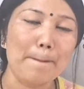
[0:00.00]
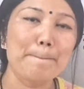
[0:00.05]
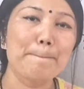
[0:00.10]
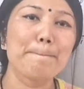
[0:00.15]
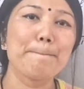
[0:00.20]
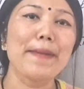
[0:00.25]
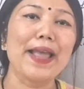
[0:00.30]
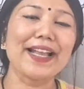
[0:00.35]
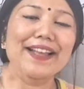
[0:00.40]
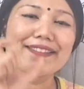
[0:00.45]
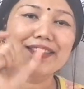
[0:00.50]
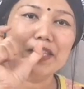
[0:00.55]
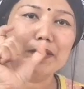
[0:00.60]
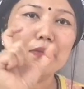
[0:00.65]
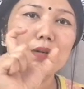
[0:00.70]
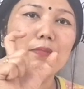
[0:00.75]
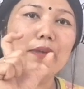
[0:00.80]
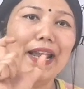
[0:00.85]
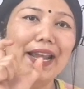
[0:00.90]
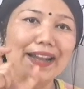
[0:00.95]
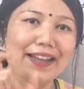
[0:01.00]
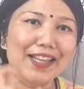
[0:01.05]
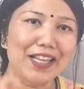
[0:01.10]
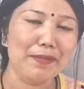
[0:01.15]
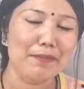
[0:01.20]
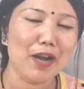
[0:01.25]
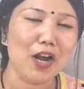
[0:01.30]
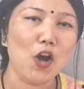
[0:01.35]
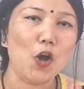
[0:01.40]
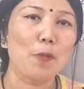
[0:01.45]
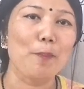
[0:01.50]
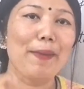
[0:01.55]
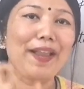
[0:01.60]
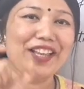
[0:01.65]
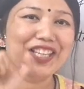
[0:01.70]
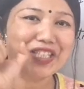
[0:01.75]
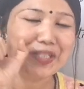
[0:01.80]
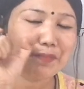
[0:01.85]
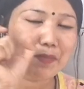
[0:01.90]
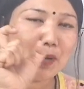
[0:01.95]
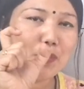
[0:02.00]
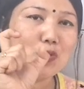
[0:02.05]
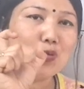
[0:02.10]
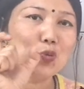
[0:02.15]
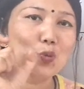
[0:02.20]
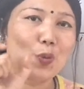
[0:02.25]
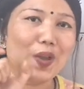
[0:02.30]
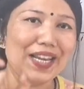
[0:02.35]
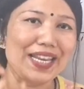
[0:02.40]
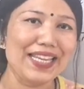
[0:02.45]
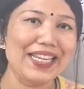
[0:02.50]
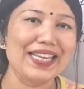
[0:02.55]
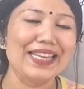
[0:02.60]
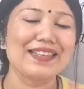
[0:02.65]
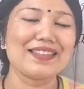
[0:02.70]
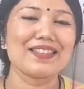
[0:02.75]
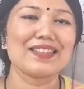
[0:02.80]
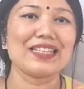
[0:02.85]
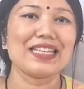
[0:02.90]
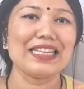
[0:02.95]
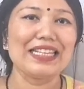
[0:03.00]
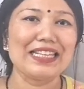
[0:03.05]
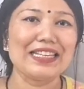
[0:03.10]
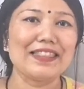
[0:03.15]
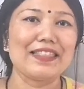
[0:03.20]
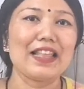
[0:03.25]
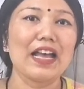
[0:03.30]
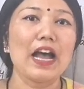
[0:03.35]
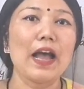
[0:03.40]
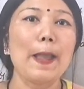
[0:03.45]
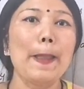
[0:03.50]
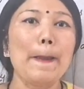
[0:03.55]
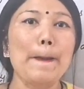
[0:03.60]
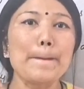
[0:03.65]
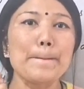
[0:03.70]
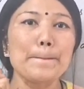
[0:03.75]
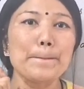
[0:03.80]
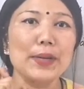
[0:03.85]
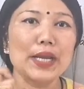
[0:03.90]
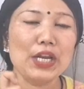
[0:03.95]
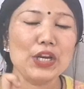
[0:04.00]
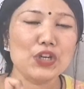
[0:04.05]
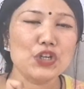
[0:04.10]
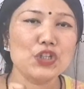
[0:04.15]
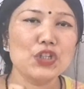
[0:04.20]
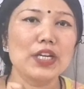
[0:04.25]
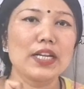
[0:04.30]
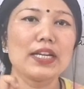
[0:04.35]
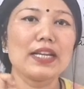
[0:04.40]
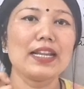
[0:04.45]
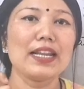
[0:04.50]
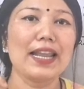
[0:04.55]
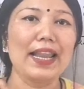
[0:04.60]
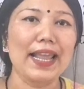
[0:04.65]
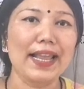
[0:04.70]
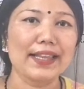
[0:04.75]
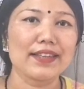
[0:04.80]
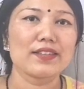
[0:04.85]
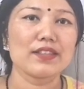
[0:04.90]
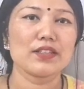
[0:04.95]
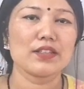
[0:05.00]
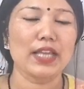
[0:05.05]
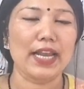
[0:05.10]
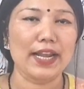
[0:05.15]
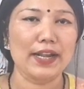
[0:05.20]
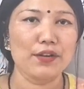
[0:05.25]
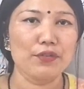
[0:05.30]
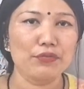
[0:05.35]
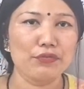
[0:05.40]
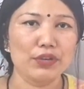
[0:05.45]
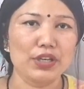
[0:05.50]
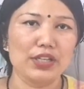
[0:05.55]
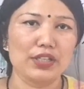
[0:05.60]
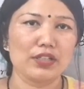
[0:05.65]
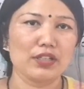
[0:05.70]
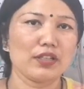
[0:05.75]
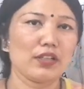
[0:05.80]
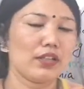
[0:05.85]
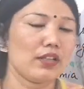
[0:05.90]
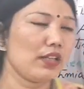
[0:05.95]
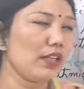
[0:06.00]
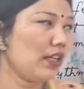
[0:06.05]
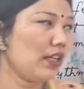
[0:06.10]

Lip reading: maximum edema or maximum swelling is seen in the patient legs and feet.